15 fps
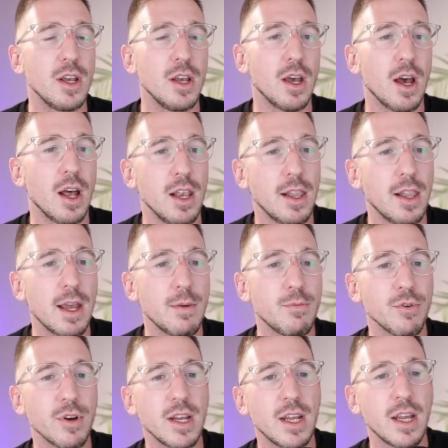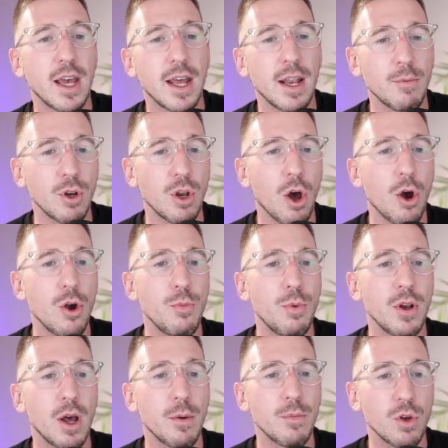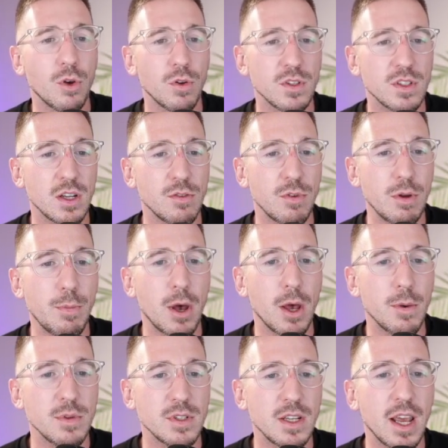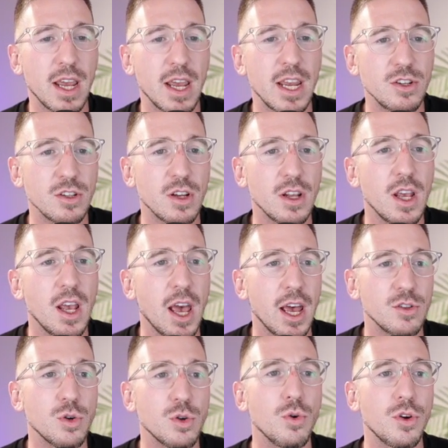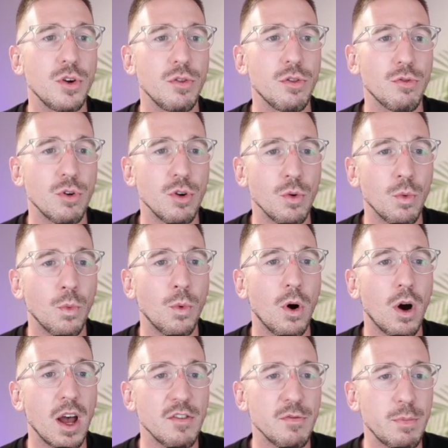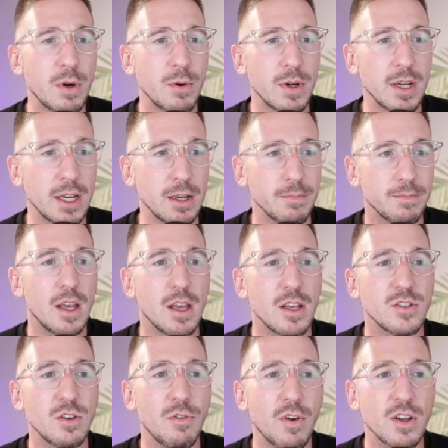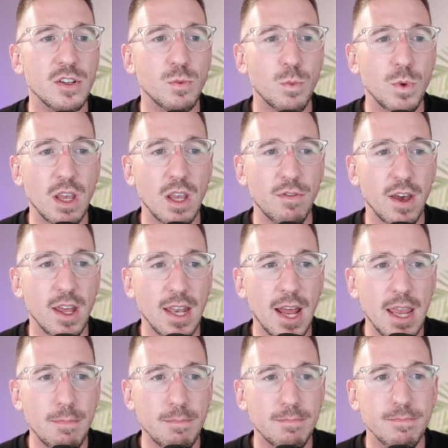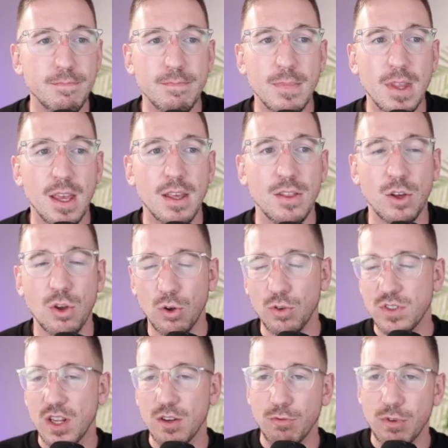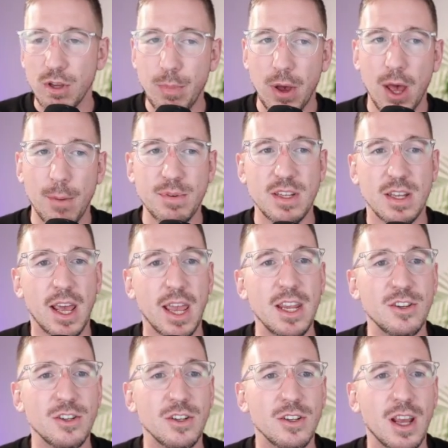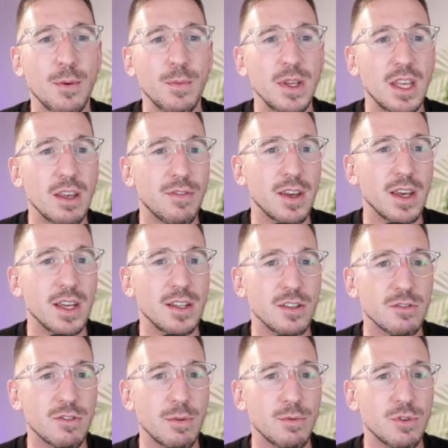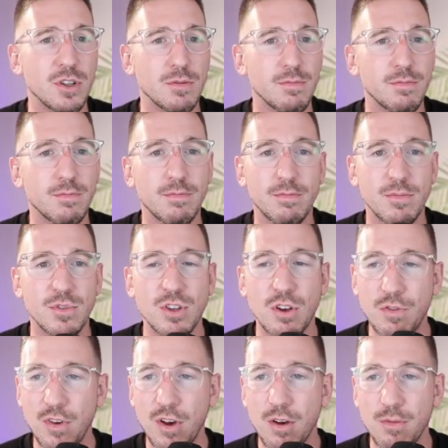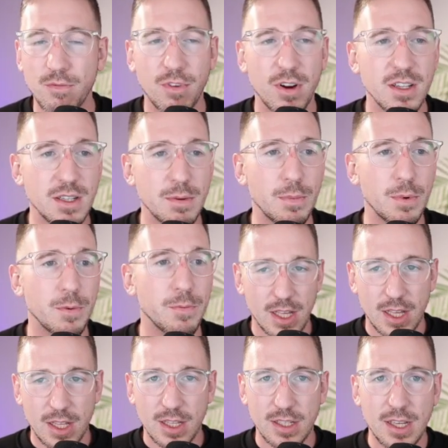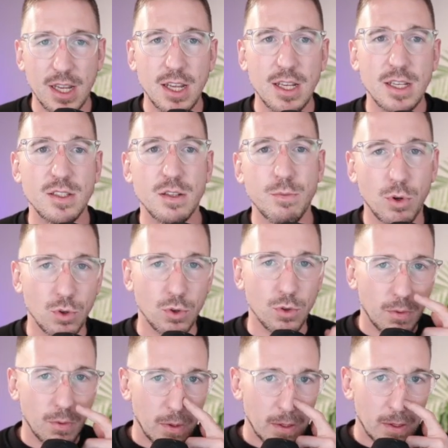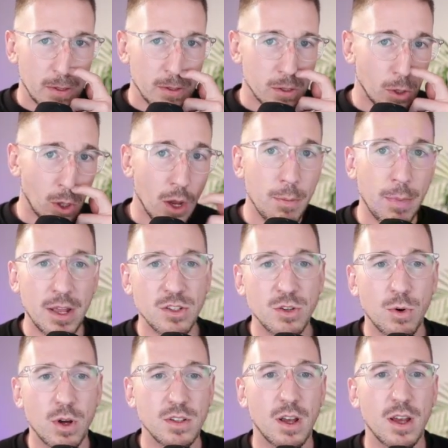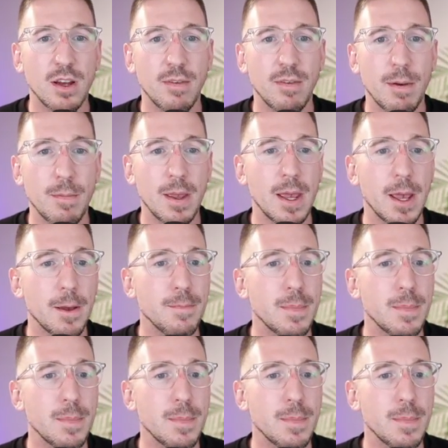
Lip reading: library, and I'm going to open up the content repurposing agent and talk you through what I've built here. So first, we give it a name, the content repurposing agent, and we give it a description. So far, very simple. The second is the model. So going back to our diagram here,